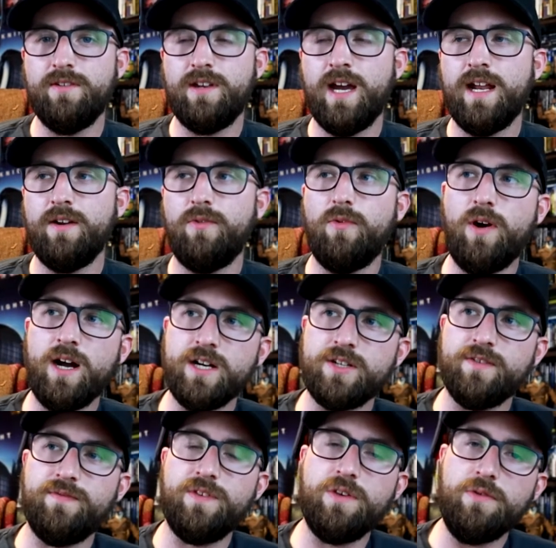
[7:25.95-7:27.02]
You kind of
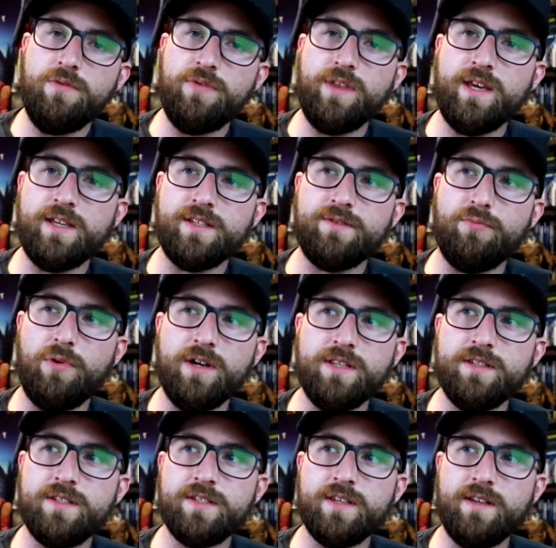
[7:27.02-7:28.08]
watch a few things
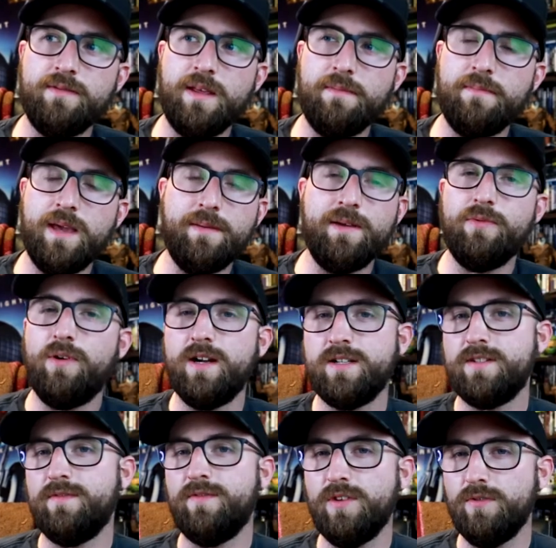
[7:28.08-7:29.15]
once and then maybe
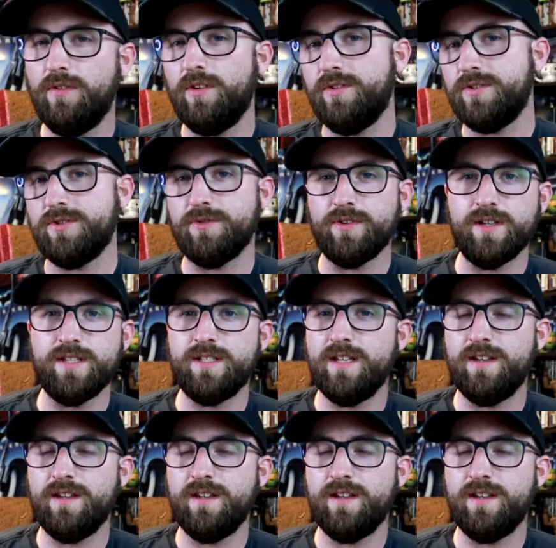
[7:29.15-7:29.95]
watch a few little stories,